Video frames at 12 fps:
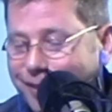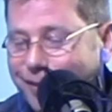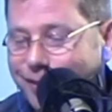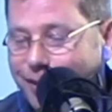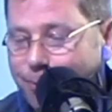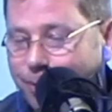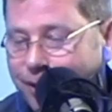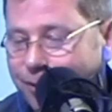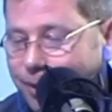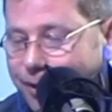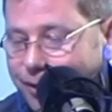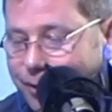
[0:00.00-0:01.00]
this is
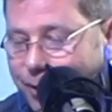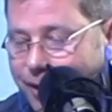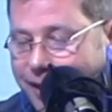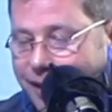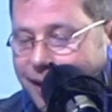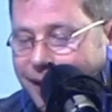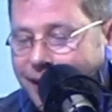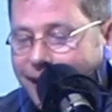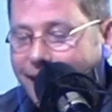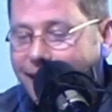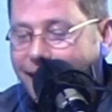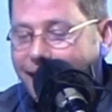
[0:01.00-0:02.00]
unbelievable, this story.
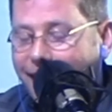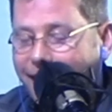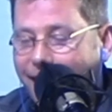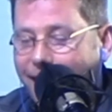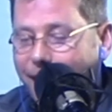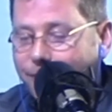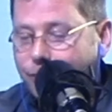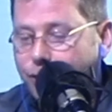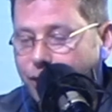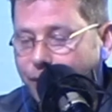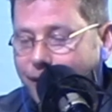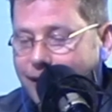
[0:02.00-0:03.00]
Um,
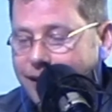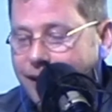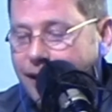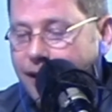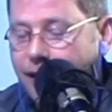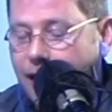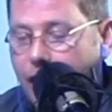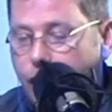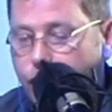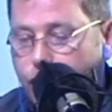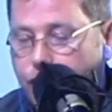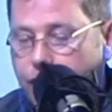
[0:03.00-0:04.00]
during the
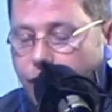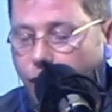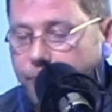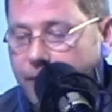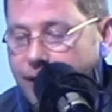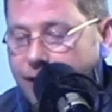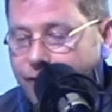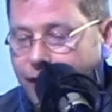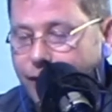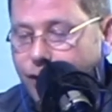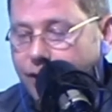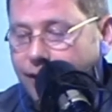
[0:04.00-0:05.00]
GOP
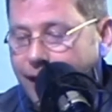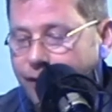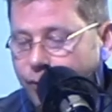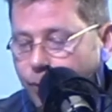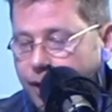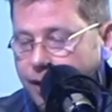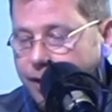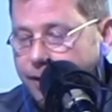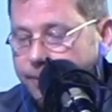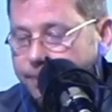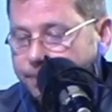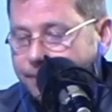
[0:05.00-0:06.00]
convention last week,
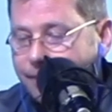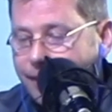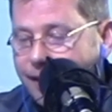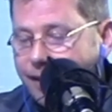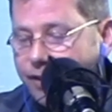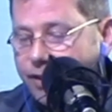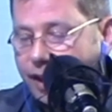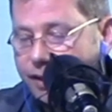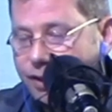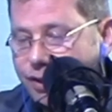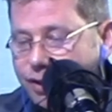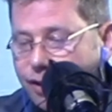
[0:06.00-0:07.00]

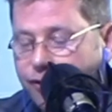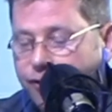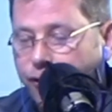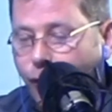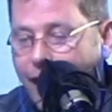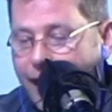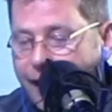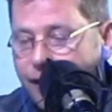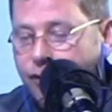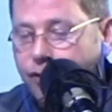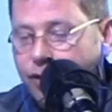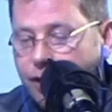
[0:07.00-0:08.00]
this
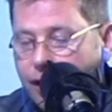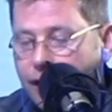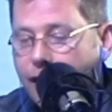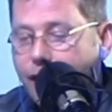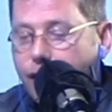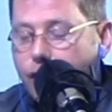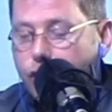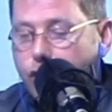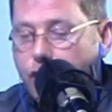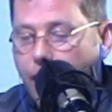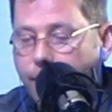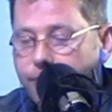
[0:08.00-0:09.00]
phrase
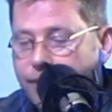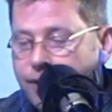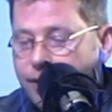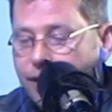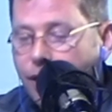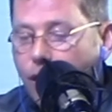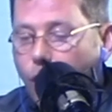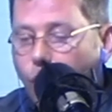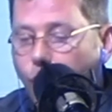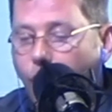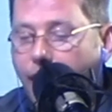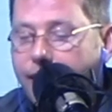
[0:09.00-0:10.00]
jumped
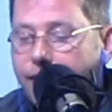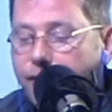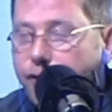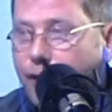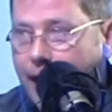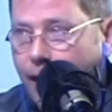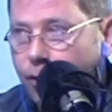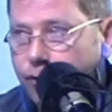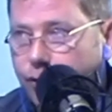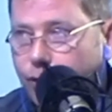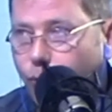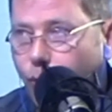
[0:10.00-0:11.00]

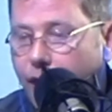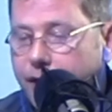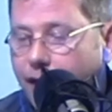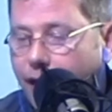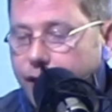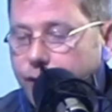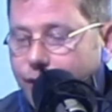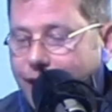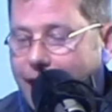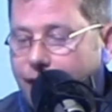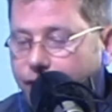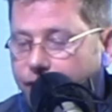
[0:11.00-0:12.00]

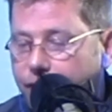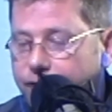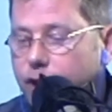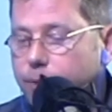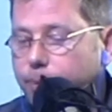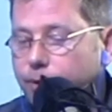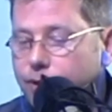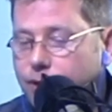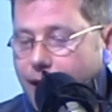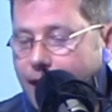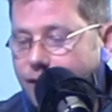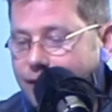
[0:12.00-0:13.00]

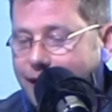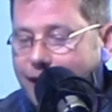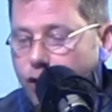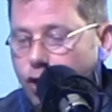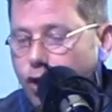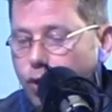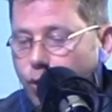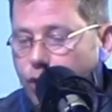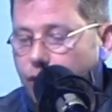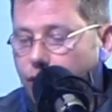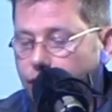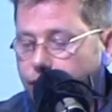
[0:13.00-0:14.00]
1,150% in
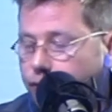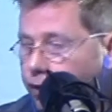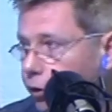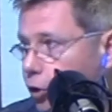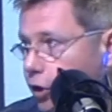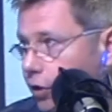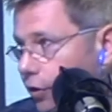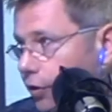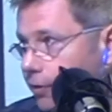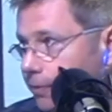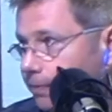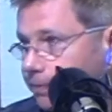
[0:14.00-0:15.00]
Google searches.